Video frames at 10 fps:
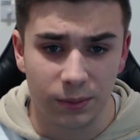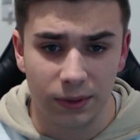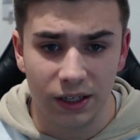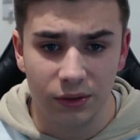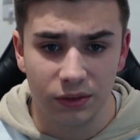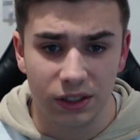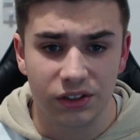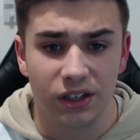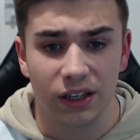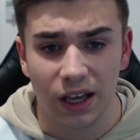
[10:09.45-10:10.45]
to play on
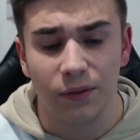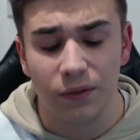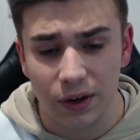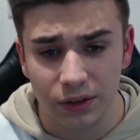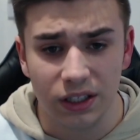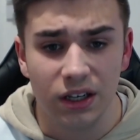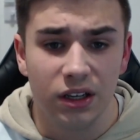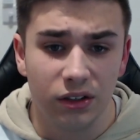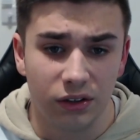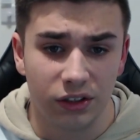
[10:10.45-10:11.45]
this and get a very
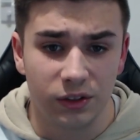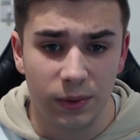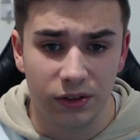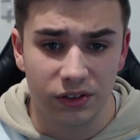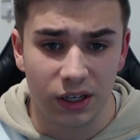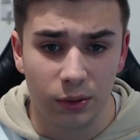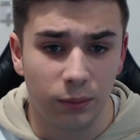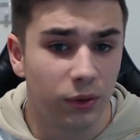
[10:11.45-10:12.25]
good experience out of,